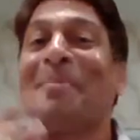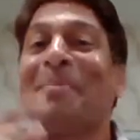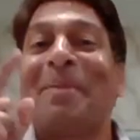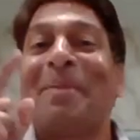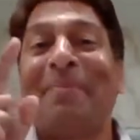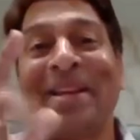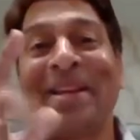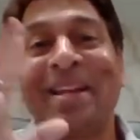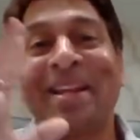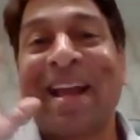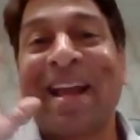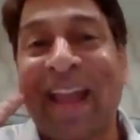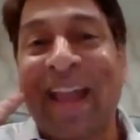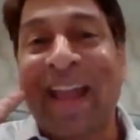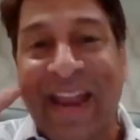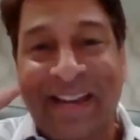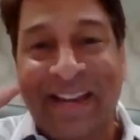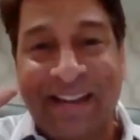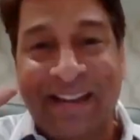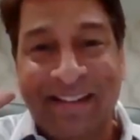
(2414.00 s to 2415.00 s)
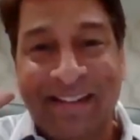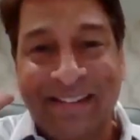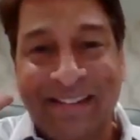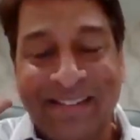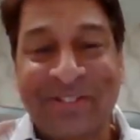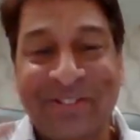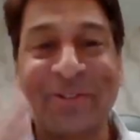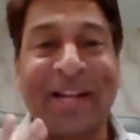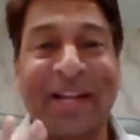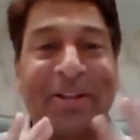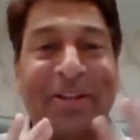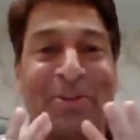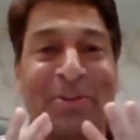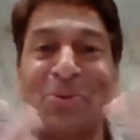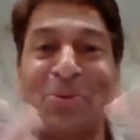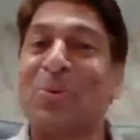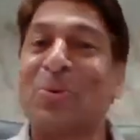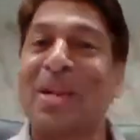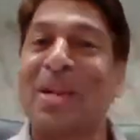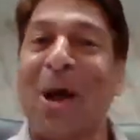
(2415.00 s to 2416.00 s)
I'm repeating again so that
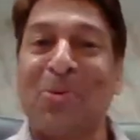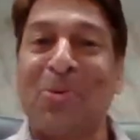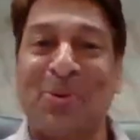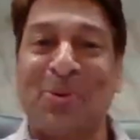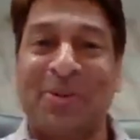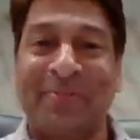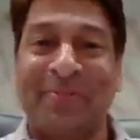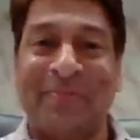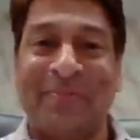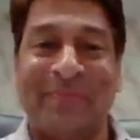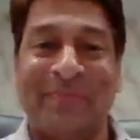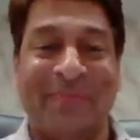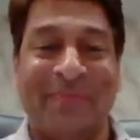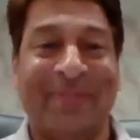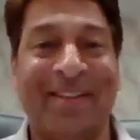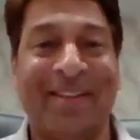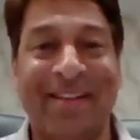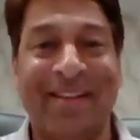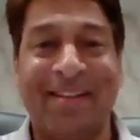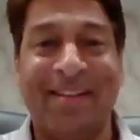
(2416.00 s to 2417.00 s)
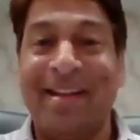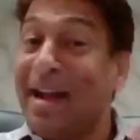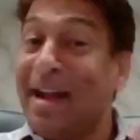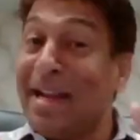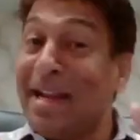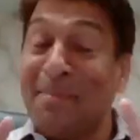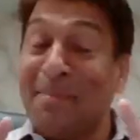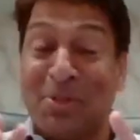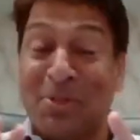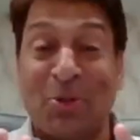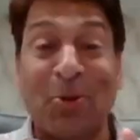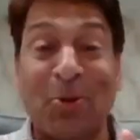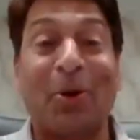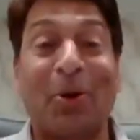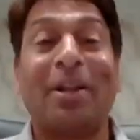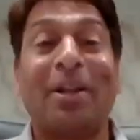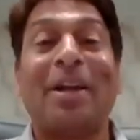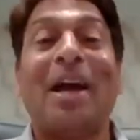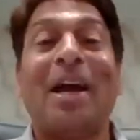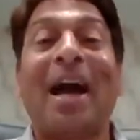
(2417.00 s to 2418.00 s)
no doubt. And I'm
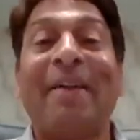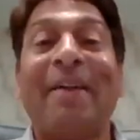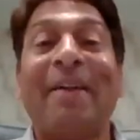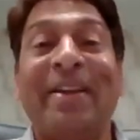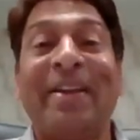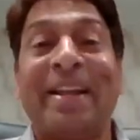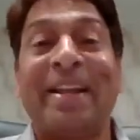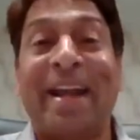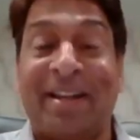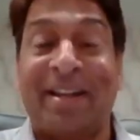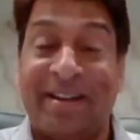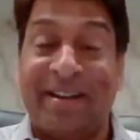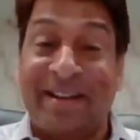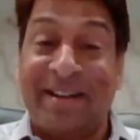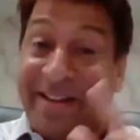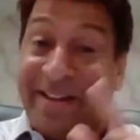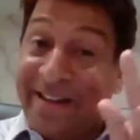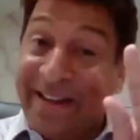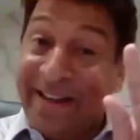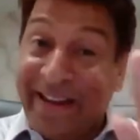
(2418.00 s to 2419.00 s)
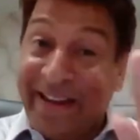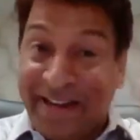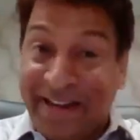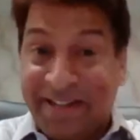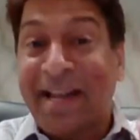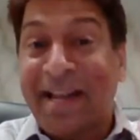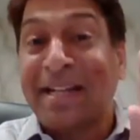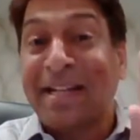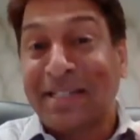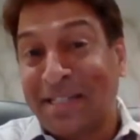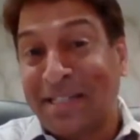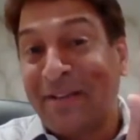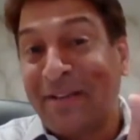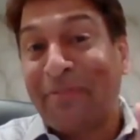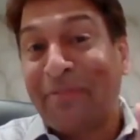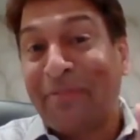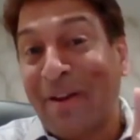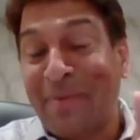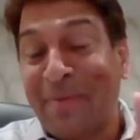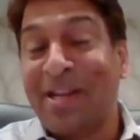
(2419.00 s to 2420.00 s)
sure I will get correct
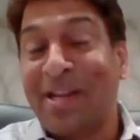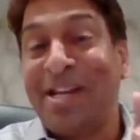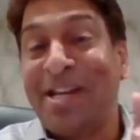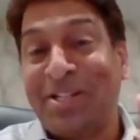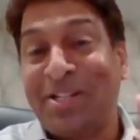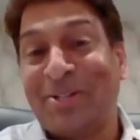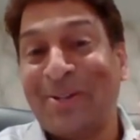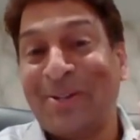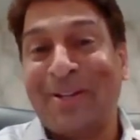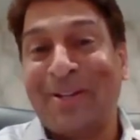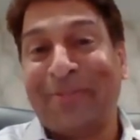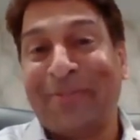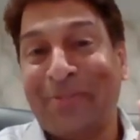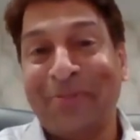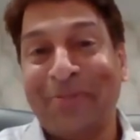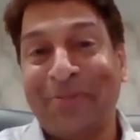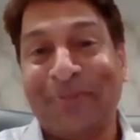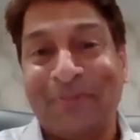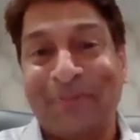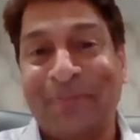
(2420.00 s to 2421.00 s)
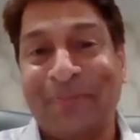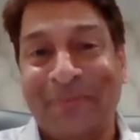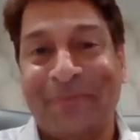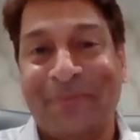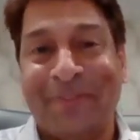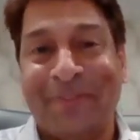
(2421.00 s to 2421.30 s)
answer from each one of you.